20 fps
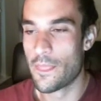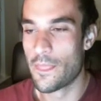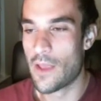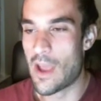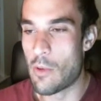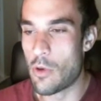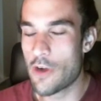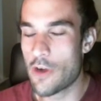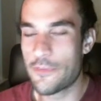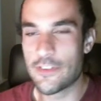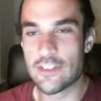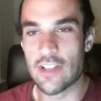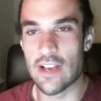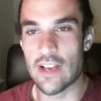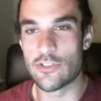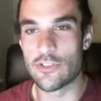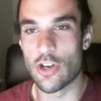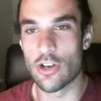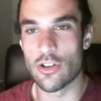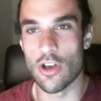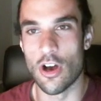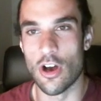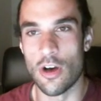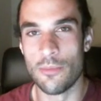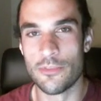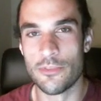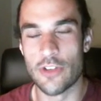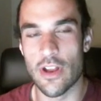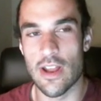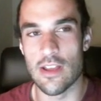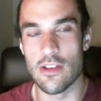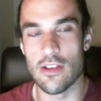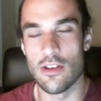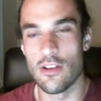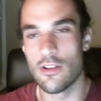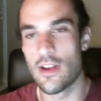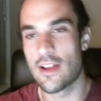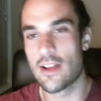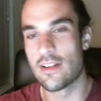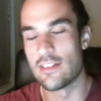And what if it's like .com.au?
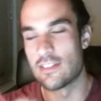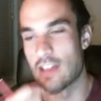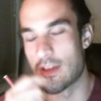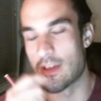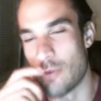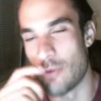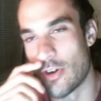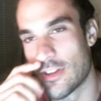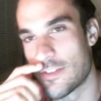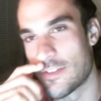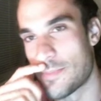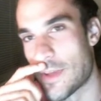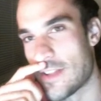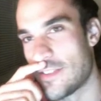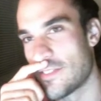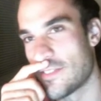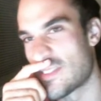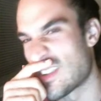You reckon it's like more expensive?